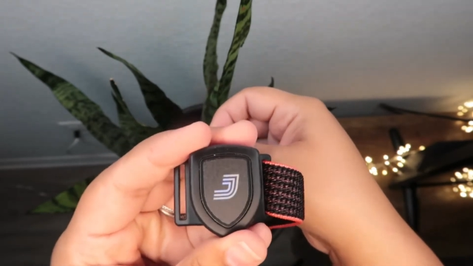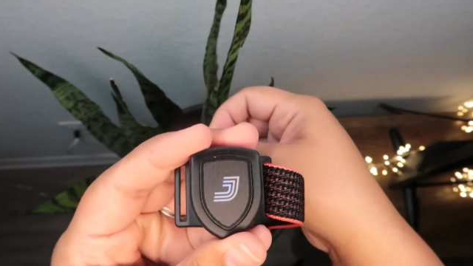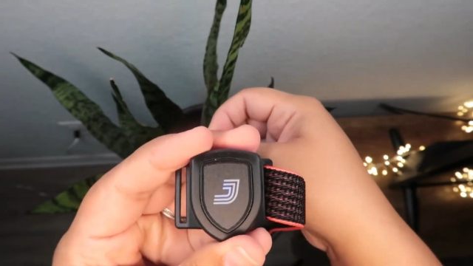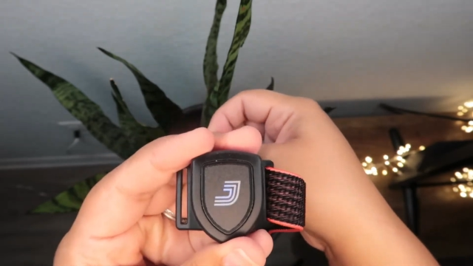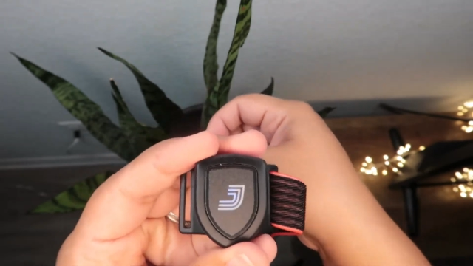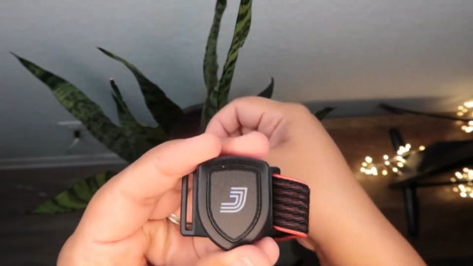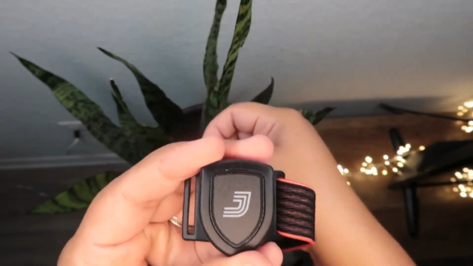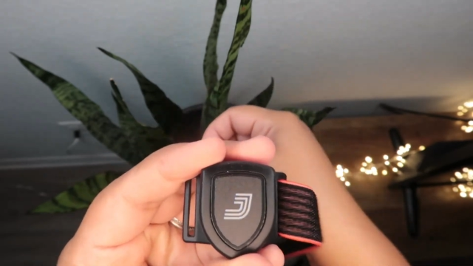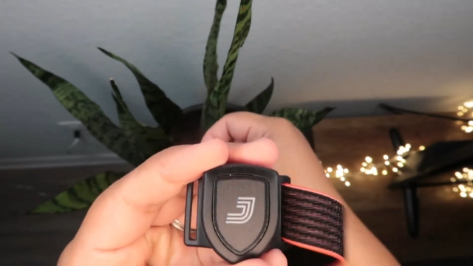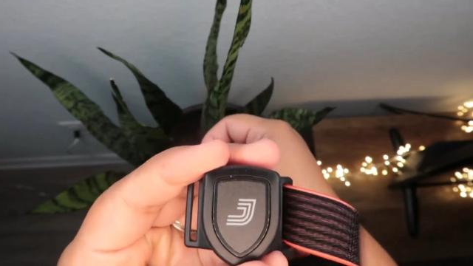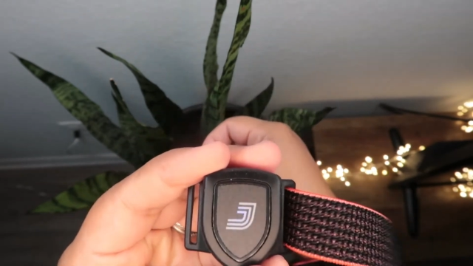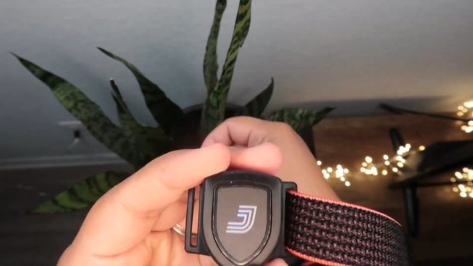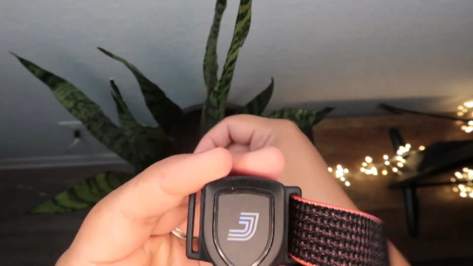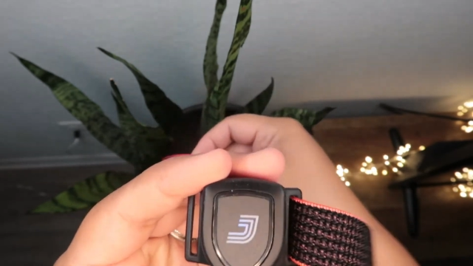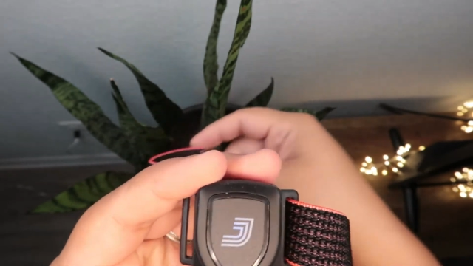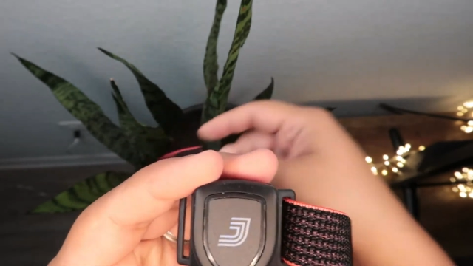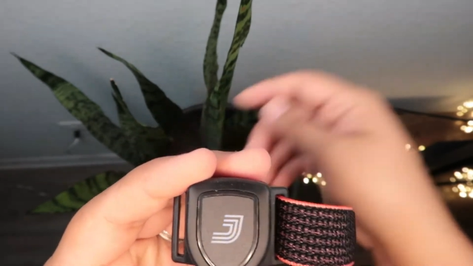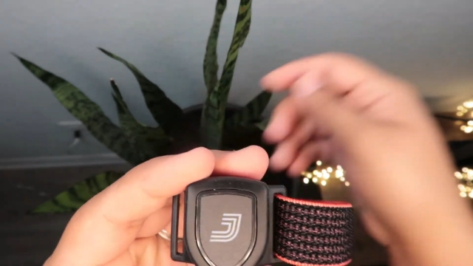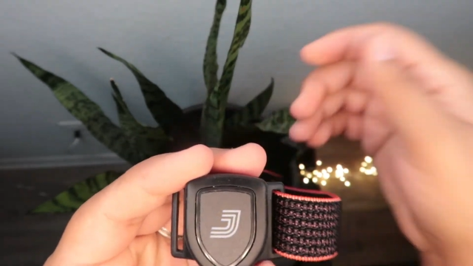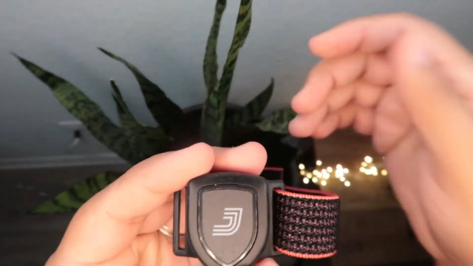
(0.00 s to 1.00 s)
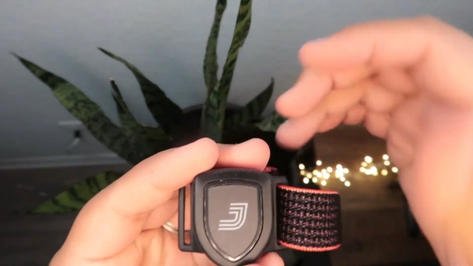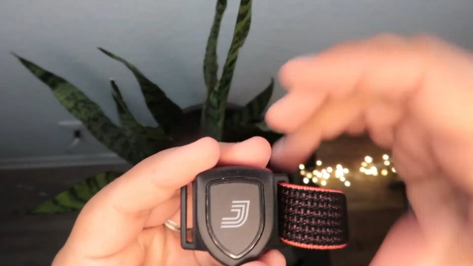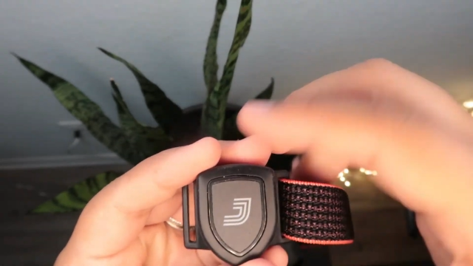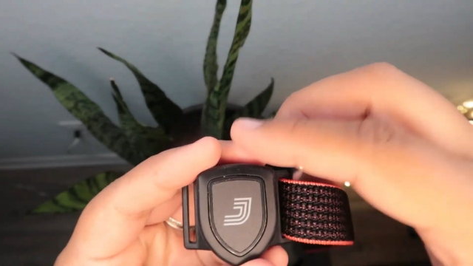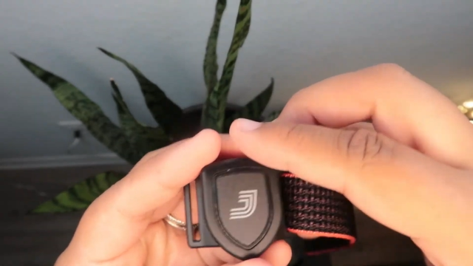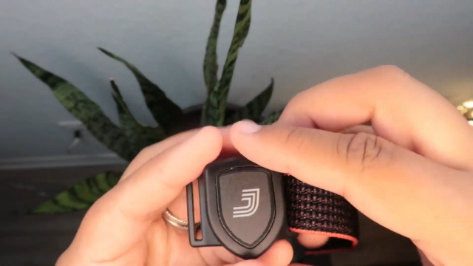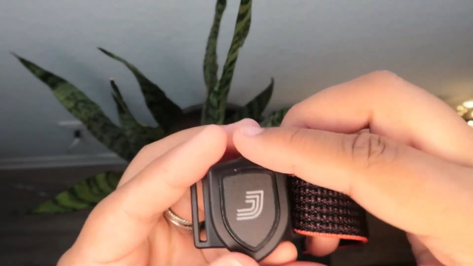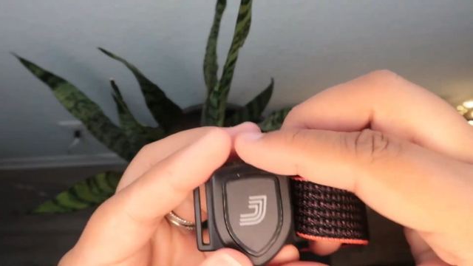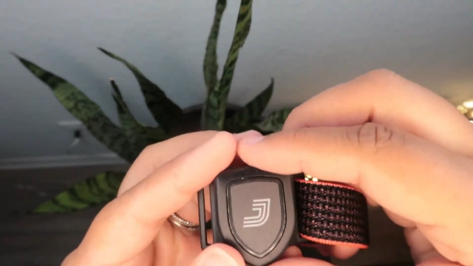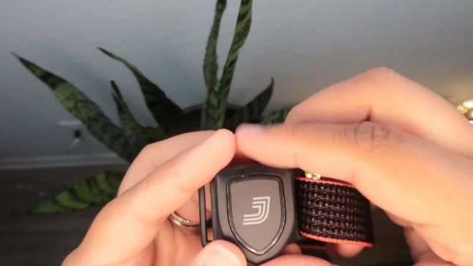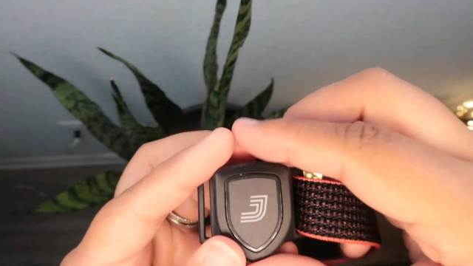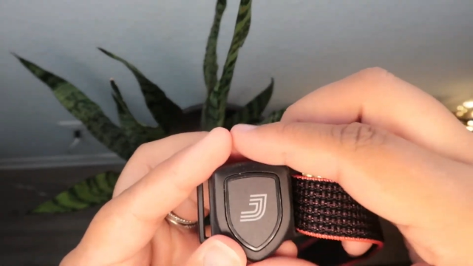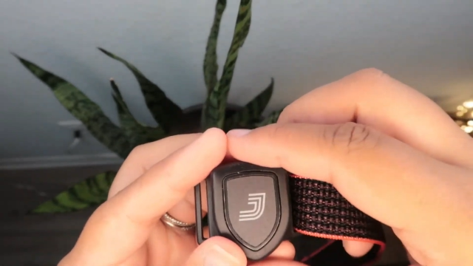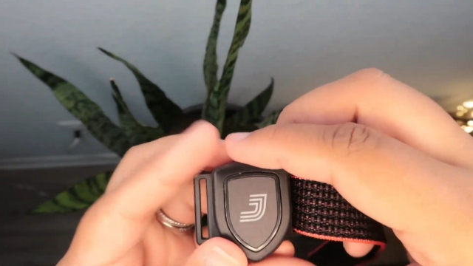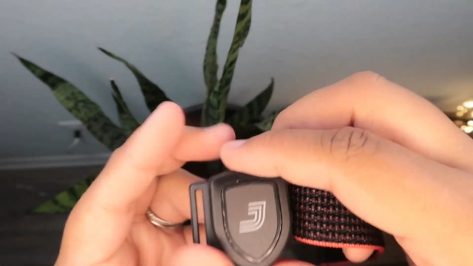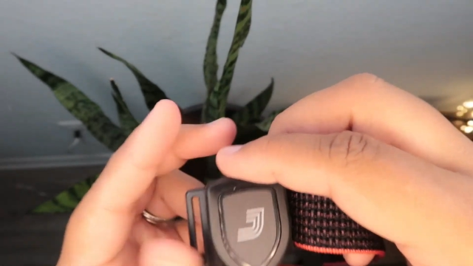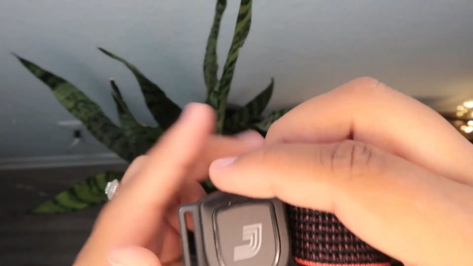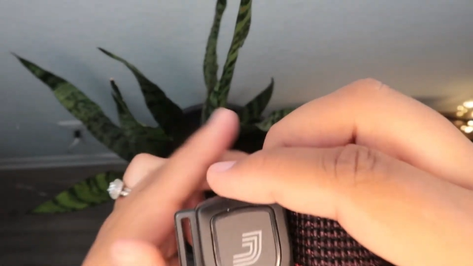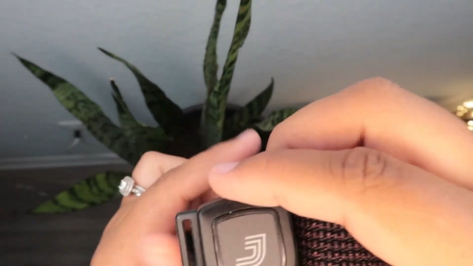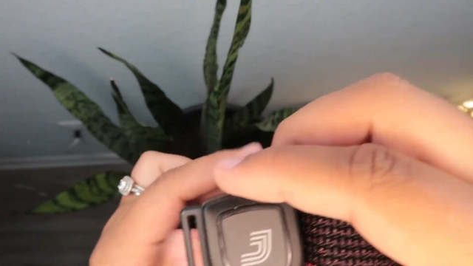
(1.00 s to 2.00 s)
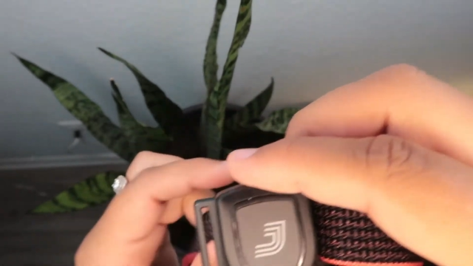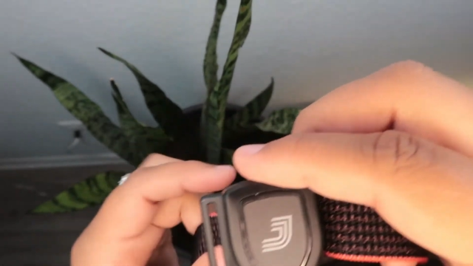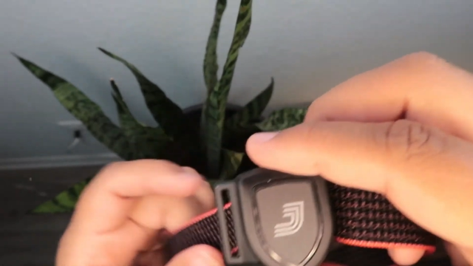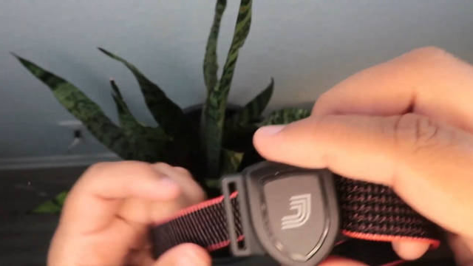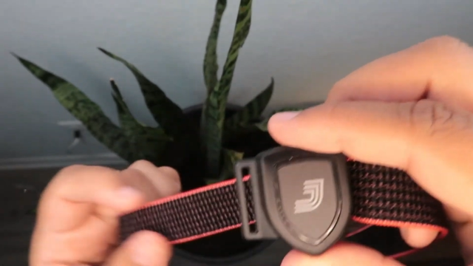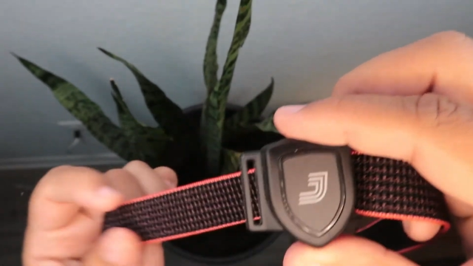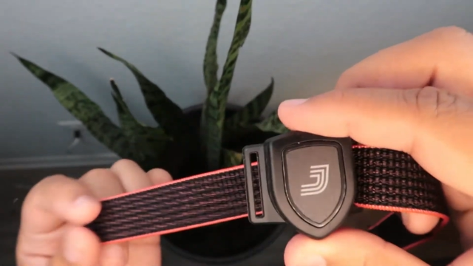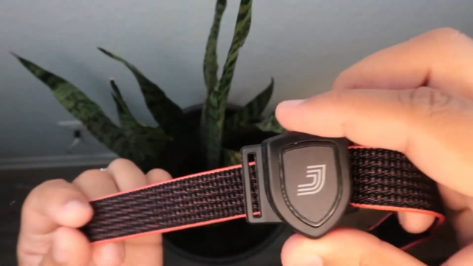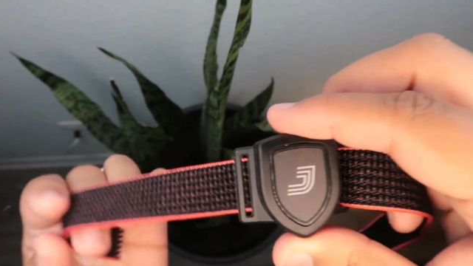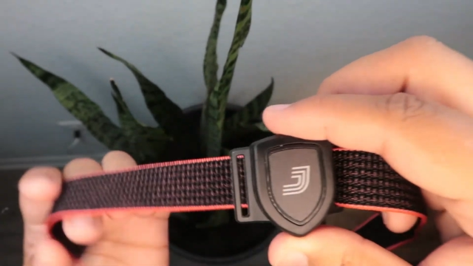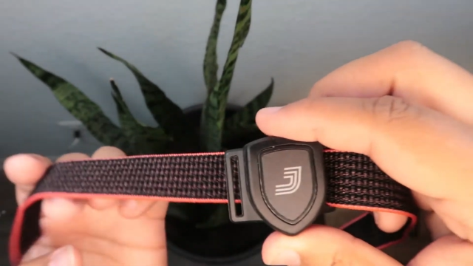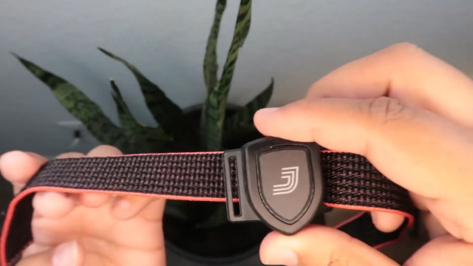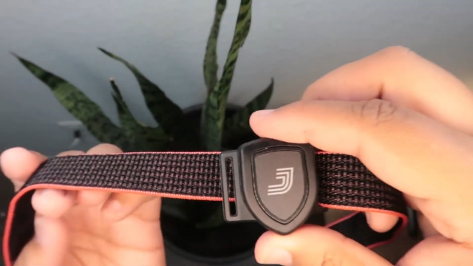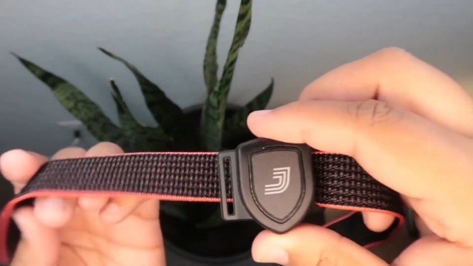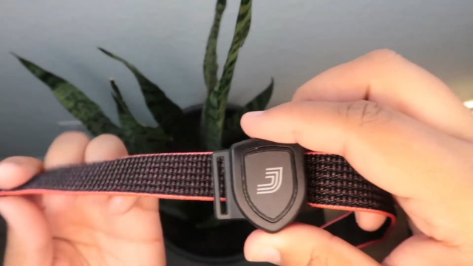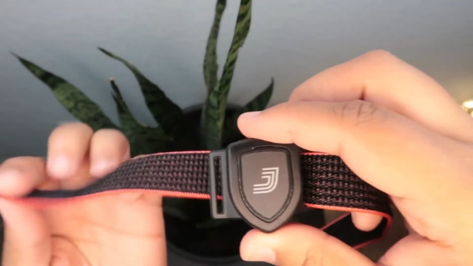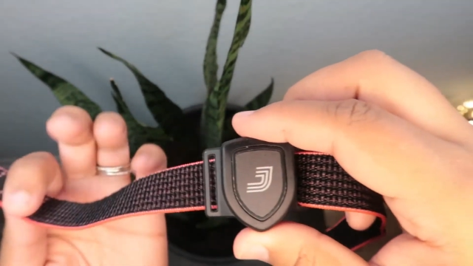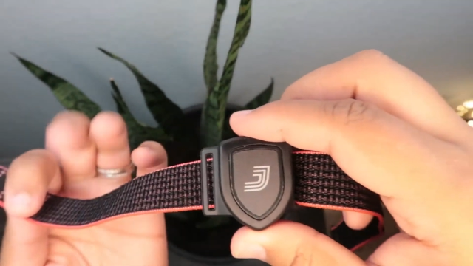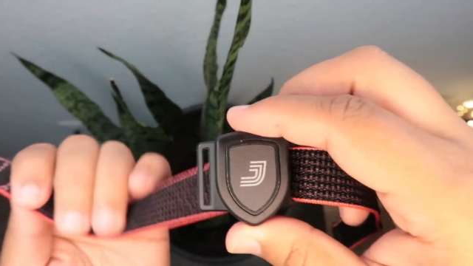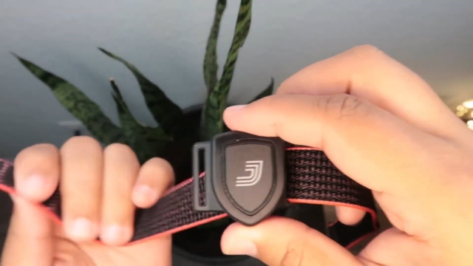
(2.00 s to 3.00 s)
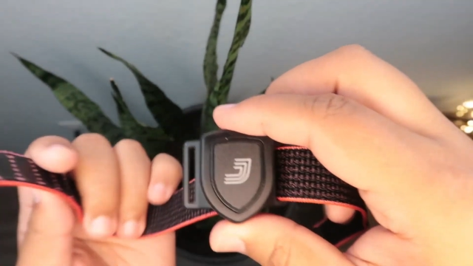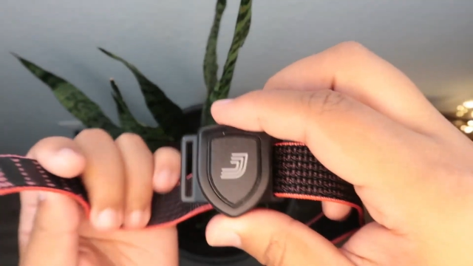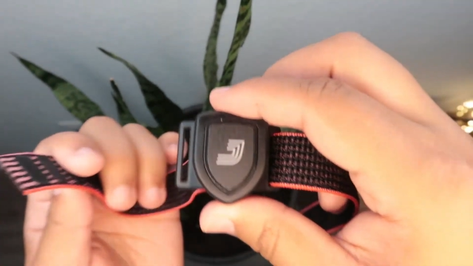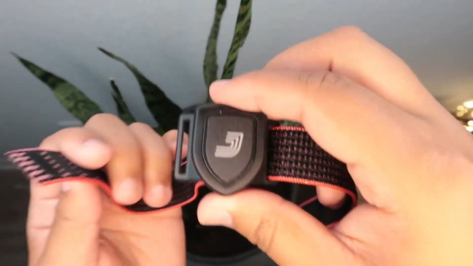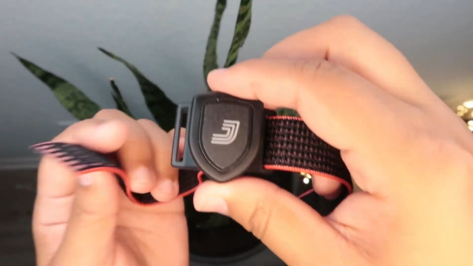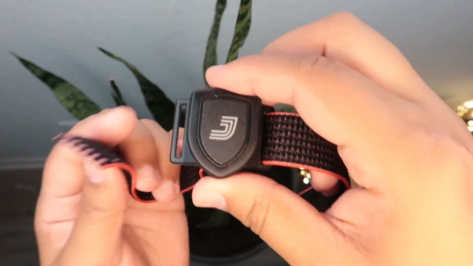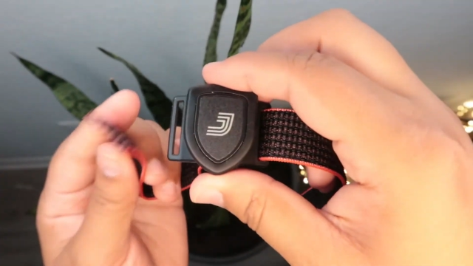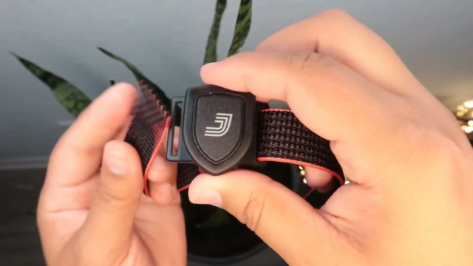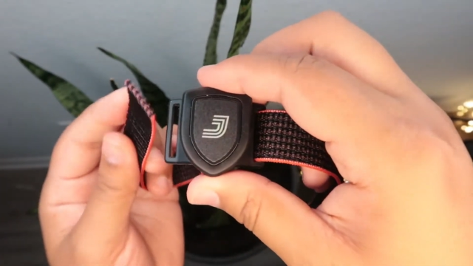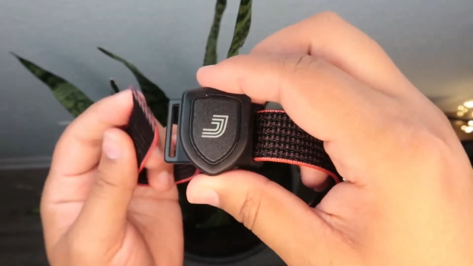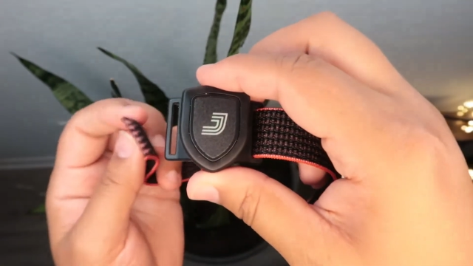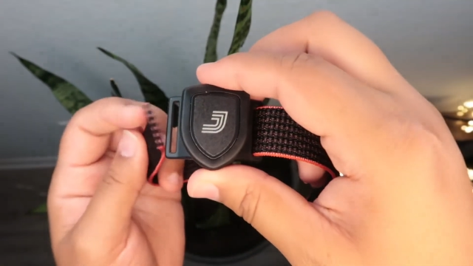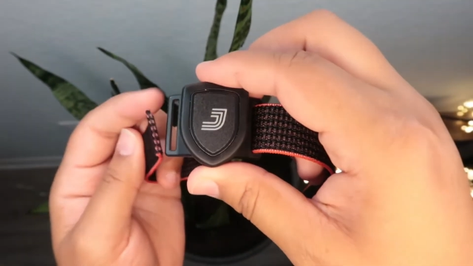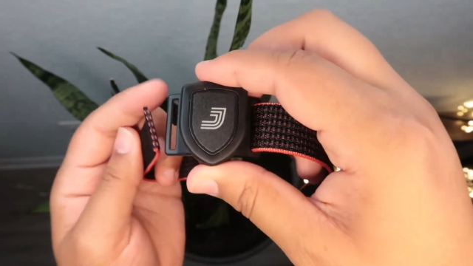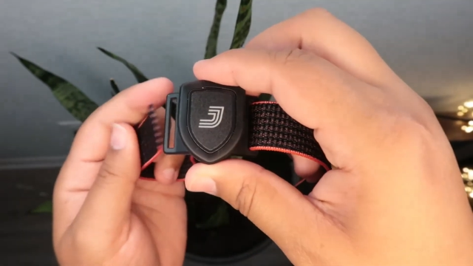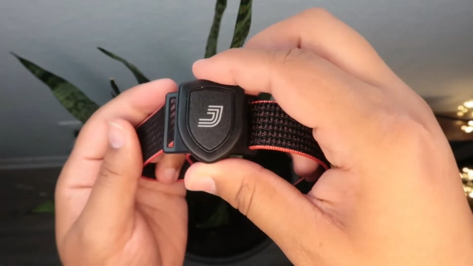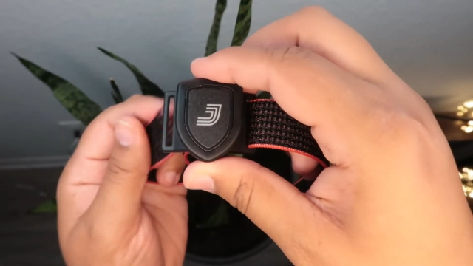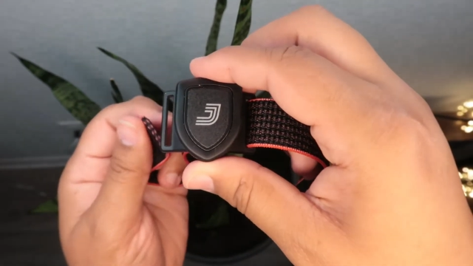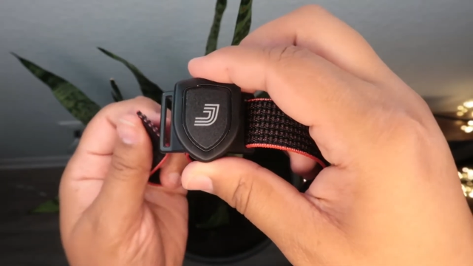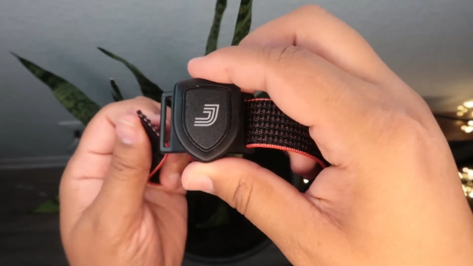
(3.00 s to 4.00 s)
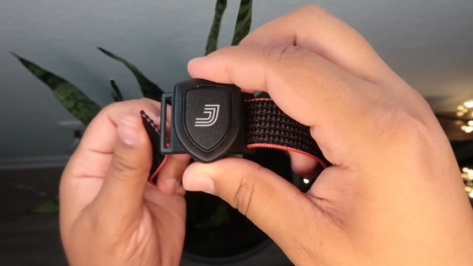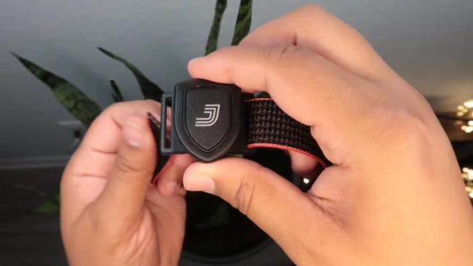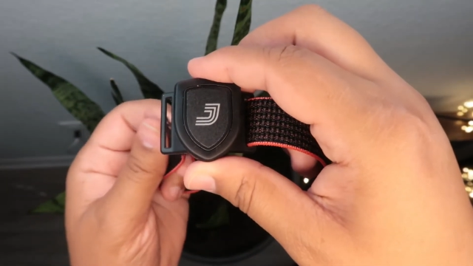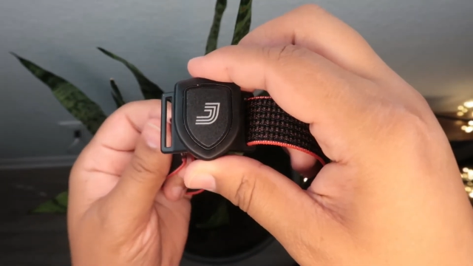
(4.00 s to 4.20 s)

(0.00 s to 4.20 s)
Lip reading: Nobody's mouth can be seen.